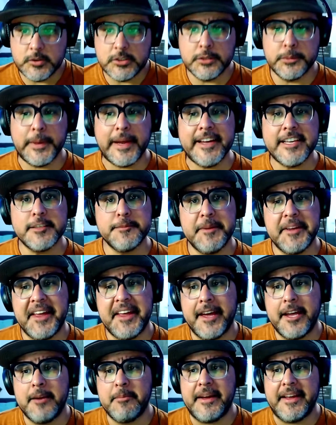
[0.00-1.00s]
De Reyes
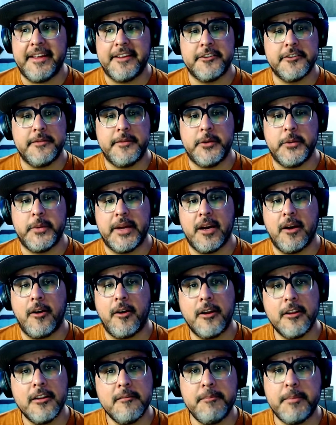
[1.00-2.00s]
began by interviewing
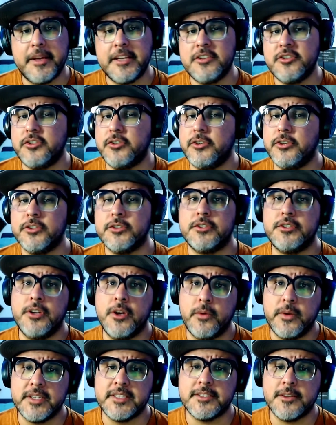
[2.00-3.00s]
all of Ben Jr.'s
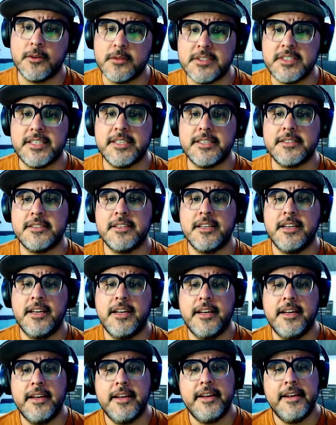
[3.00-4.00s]
known associates.
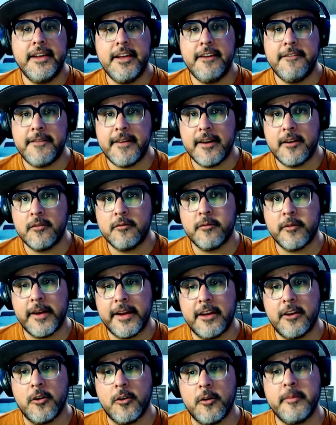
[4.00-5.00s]
He found
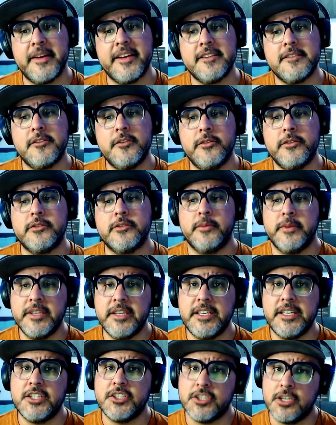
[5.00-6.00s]
Frank Gomez, who's
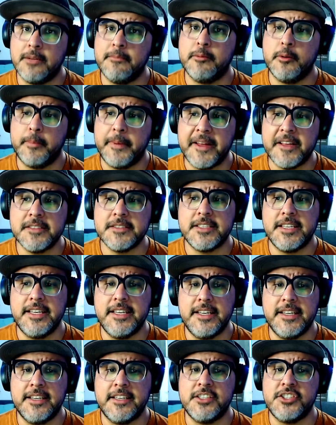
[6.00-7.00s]
really Sean Popelski,
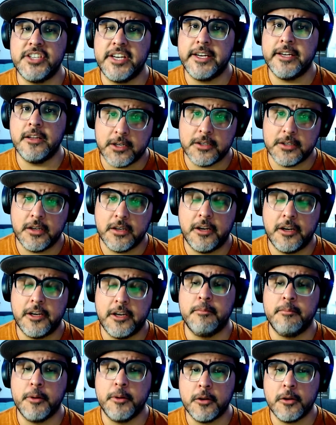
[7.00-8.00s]
in the jail on a
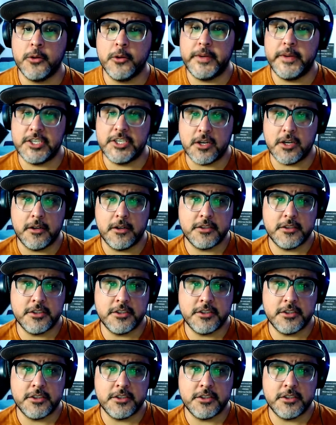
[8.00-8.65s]
burglary charge.